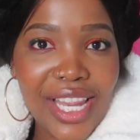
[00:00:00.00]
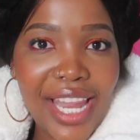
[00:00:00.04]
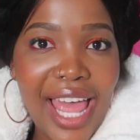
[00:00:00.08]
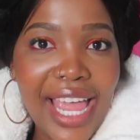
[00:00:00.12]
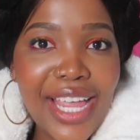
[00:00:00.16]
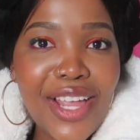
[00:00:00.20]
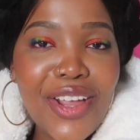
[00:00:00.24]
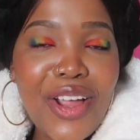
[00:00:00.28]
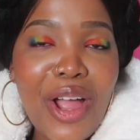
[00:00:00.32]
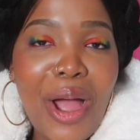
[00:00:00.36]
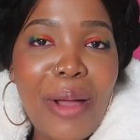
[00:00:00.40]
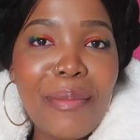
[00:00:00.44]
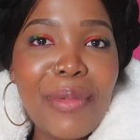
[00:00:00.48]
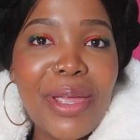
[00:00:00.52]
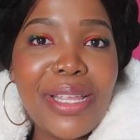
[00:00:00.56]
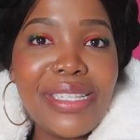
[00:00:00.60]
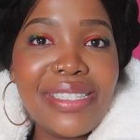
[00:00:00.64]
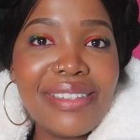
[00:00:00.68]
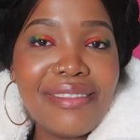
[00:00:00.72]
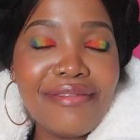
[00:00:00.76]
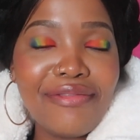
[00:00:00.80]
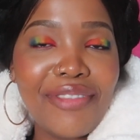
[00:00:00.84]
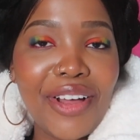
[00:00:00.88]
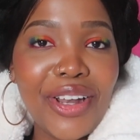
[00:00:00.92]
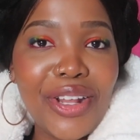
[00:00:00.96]
Like,
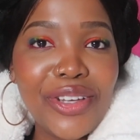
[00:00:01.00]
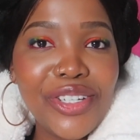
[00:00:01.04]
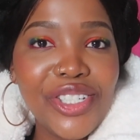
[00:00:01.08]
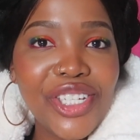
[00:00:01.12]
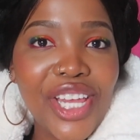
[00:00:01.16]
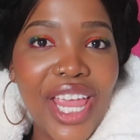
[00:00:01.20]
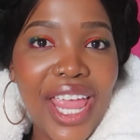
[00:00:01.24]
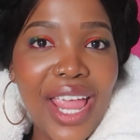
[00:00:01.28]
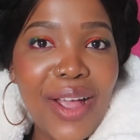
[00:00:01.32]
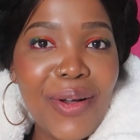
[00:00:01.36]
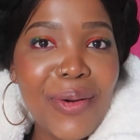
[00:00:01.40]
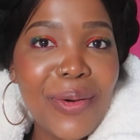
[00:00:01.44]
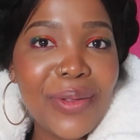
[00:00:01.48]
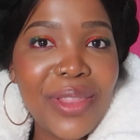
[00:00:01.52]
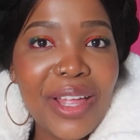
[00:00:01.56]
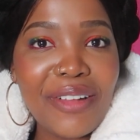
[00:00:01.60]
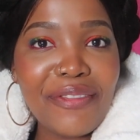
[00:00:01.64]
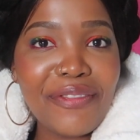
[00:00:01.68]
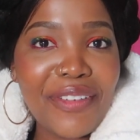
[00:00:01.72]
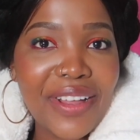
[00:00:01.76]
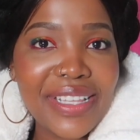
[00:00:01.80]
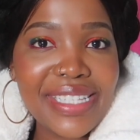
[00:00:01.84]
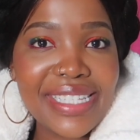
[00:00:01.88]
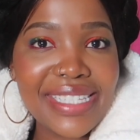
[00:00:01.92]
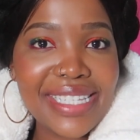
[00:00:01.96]
comment, follow, share, all
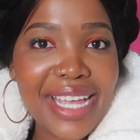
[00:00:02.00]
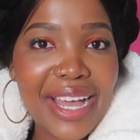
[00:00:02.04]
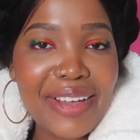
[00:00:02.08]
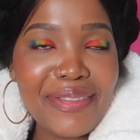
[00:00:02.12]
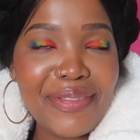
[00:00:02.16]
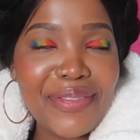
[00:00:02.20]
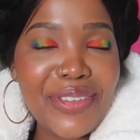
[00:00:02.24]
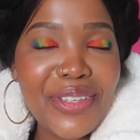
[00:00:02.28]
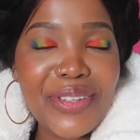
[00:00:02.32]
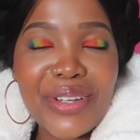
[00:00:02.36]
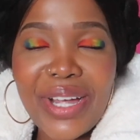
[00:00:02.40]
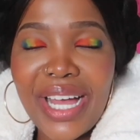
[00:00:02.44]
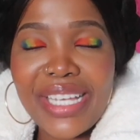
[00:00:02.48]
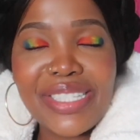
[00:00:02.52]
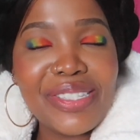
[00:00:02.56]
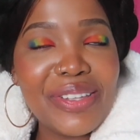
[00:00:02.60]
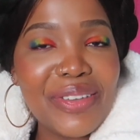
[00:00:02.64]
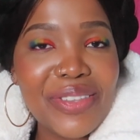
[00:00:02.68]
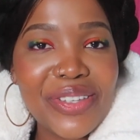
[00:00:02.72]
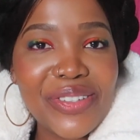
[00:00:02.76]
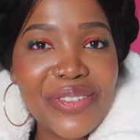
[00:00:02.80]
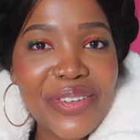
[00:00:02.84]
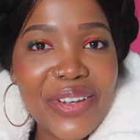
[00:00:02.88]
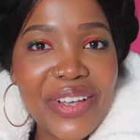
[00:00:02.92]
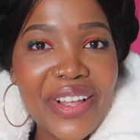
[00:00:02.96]
that fun stuff. You guys
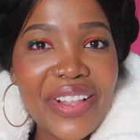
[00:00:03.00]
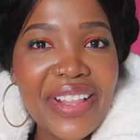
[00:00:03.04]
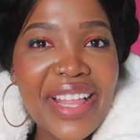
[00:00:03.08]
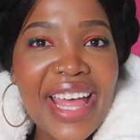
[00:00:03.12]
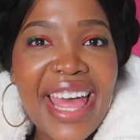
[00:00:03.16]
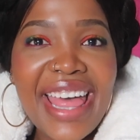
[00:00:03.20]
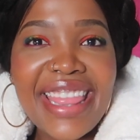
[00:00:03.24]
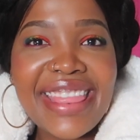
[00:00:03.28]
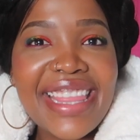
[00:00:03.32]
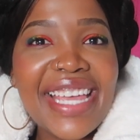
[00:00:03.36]
know the drill.